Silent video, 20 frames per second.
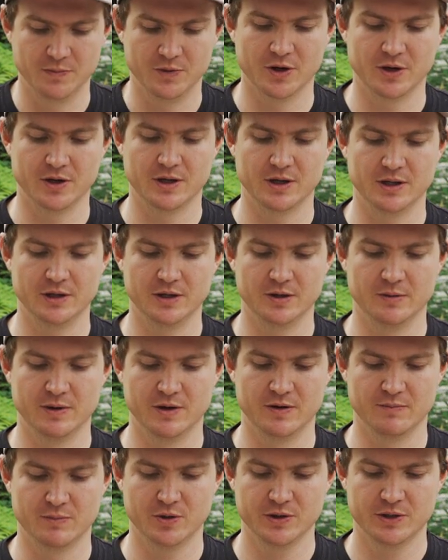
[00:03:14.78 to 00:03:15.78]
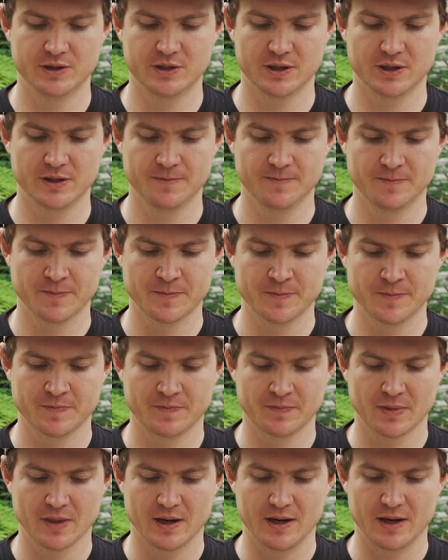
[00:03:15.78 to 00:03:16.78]
knot a little bit of moisture.
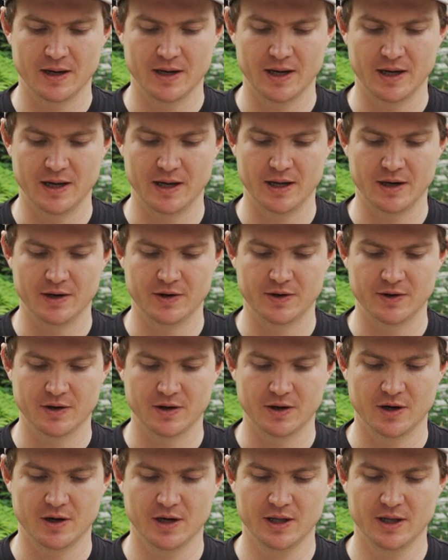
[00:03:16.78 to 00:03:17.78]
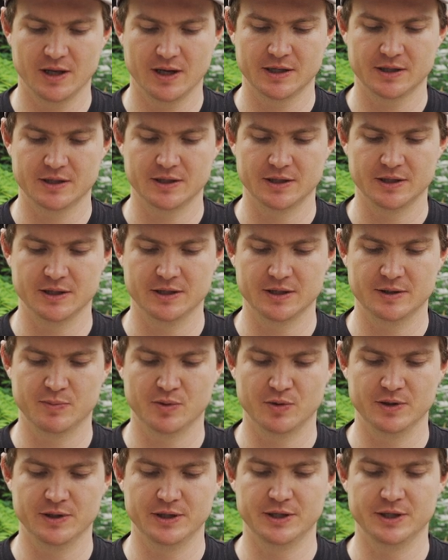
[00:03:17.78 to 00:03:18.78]
And I like to, at this
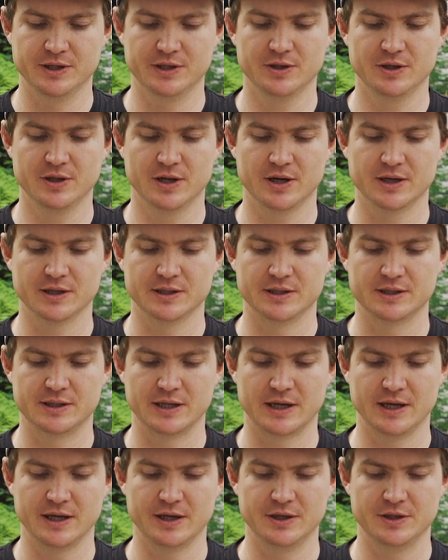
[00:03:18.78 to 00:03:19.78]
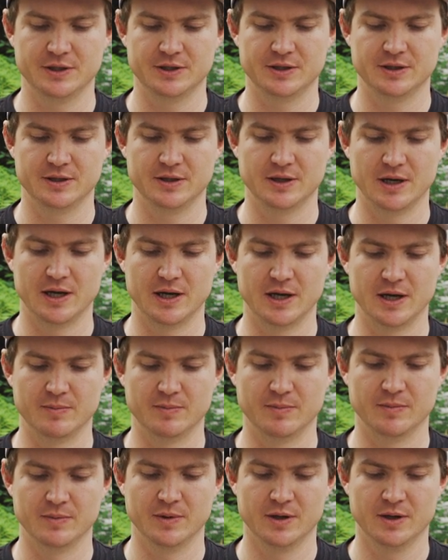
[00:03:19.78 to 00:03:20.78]
point, you do like a staged
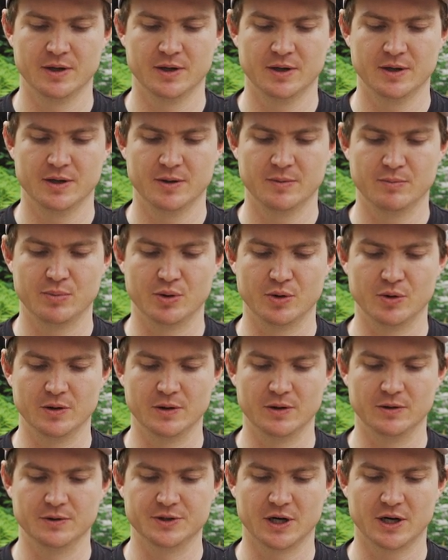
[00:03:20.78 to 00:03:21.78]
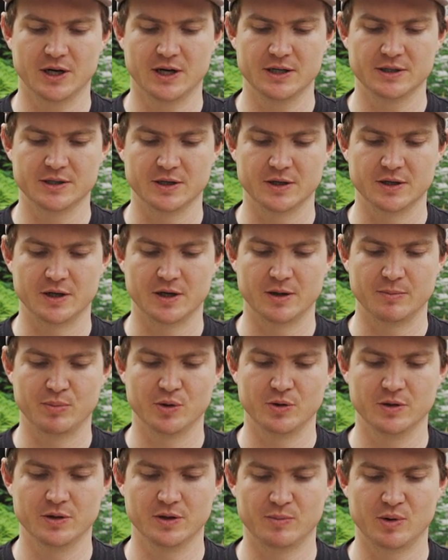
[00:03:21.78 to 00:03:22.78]
pull tight. So I
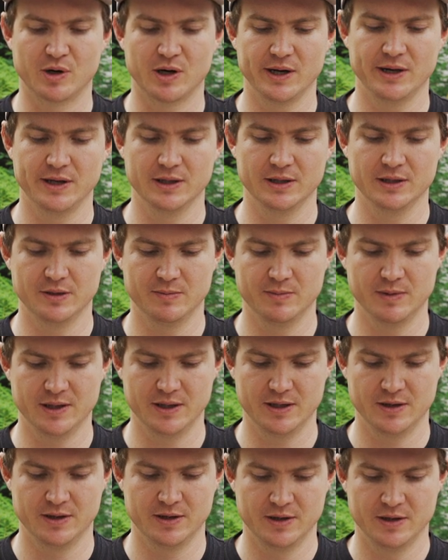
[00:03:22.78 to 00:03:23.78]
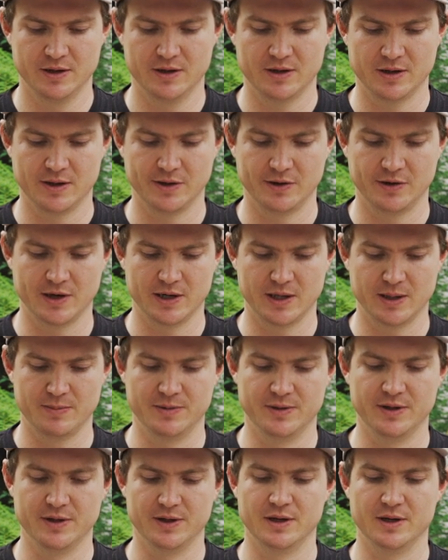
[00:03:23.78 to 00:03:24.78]
pull the braid a little bit. I
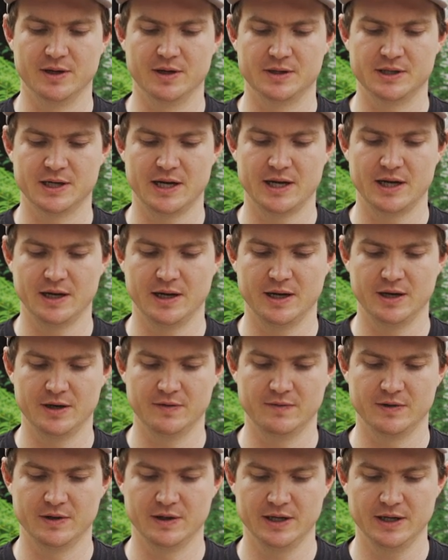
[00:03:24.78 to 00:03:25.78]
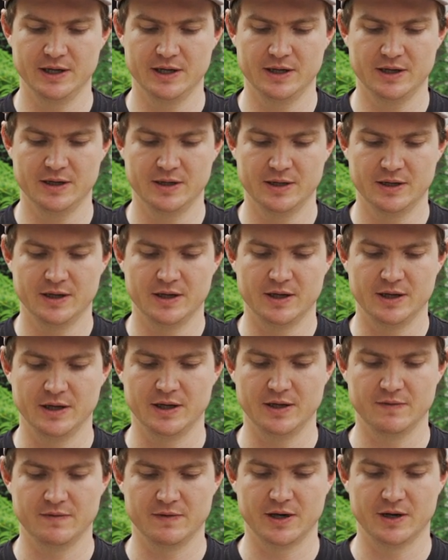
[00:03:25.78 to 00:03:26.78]
grab the tag end of the leader,
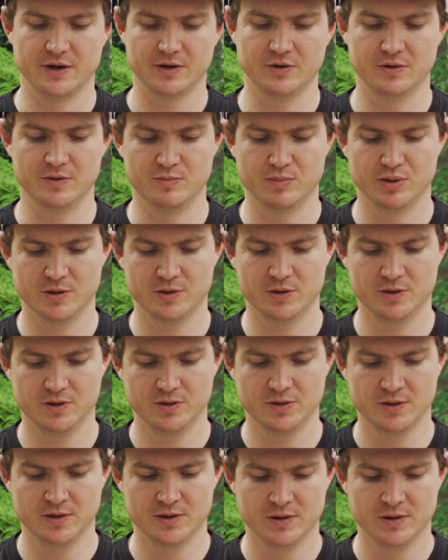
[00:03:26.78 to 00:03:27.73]
give that a good pull.